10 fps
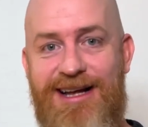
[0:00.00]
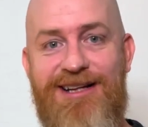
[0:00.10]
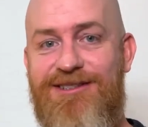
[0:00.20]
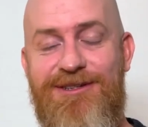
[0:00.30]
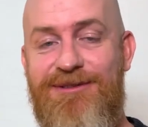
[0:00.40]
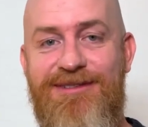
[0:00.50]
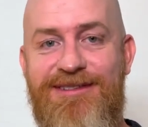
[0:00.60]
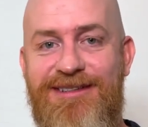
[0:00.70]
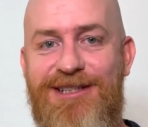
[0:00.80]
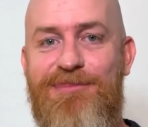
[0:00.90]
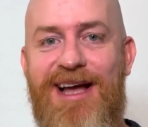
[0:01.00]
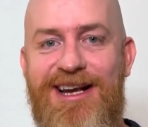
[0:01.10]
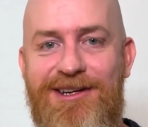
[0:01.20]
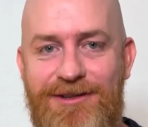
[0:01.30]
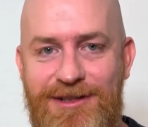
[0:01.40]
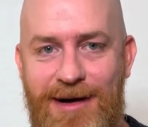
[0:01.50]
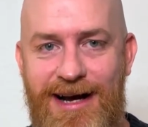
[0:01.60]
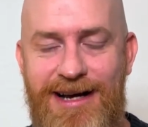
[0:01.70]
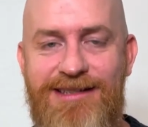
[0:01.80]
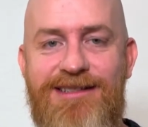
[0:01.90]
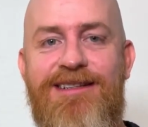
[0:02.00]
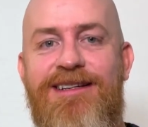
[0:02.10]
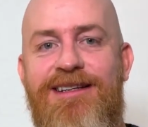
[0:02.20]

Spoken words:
against you. It's planning your demise.